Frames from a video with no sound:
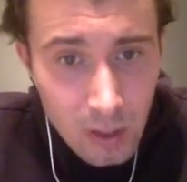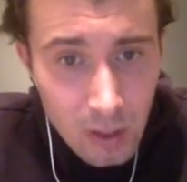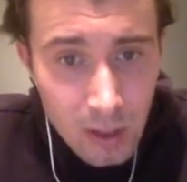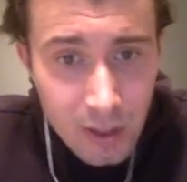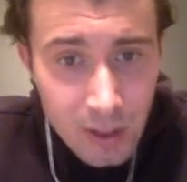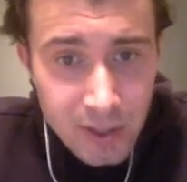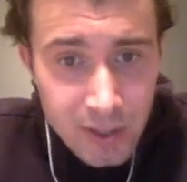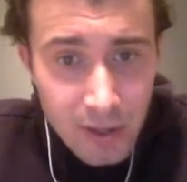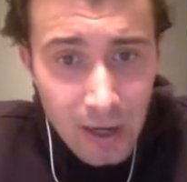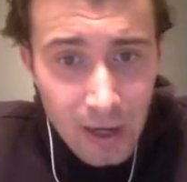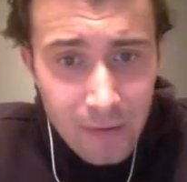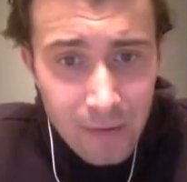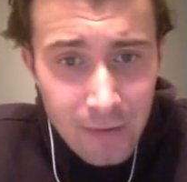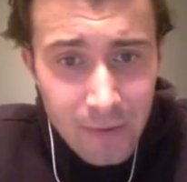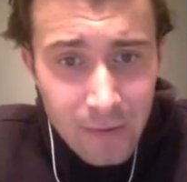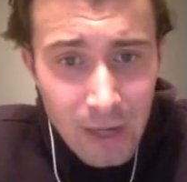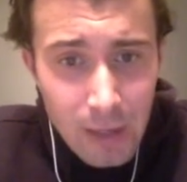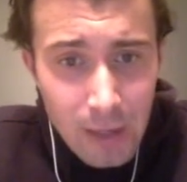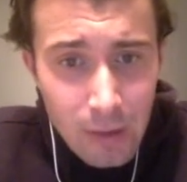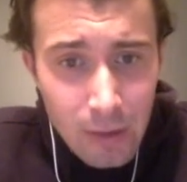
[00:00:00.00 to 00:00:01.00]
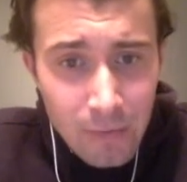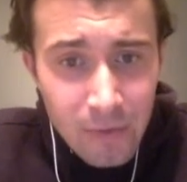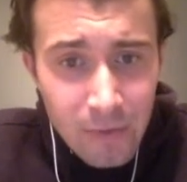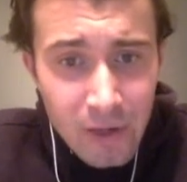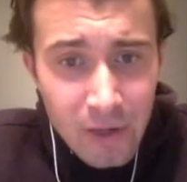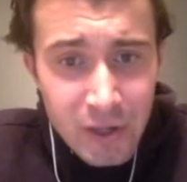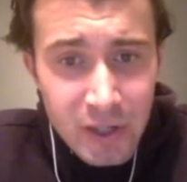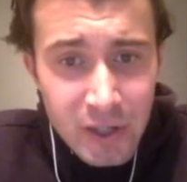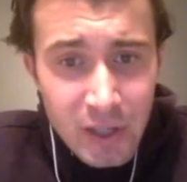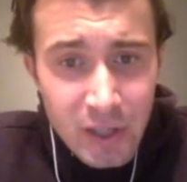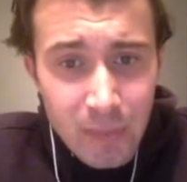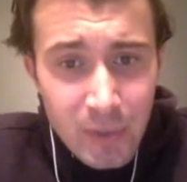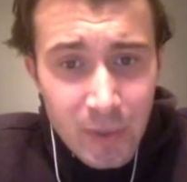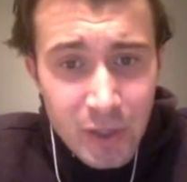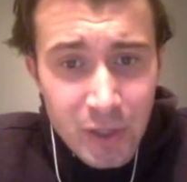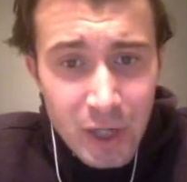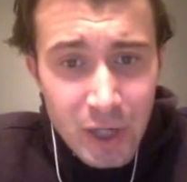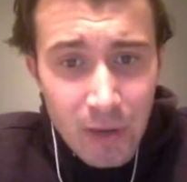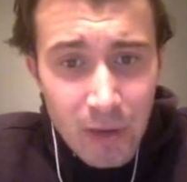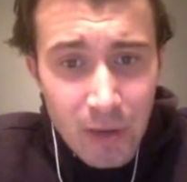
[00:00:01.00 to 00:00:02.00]
So how far off finishing the
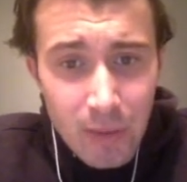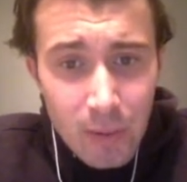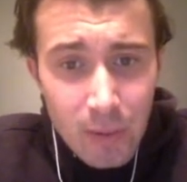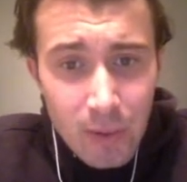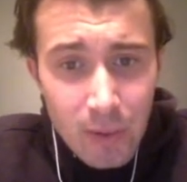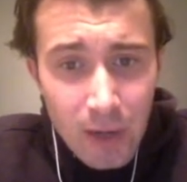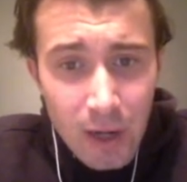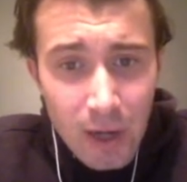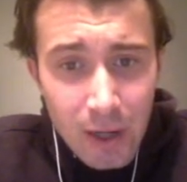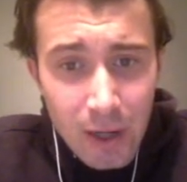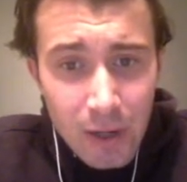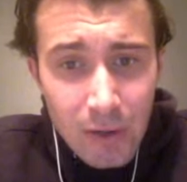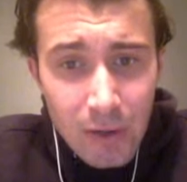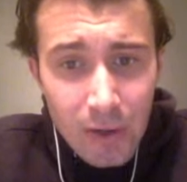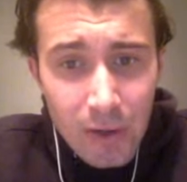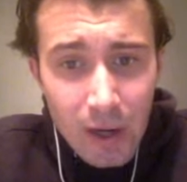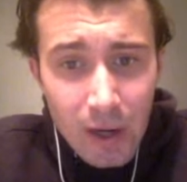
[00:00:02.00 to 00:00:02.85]
Pajero build are you,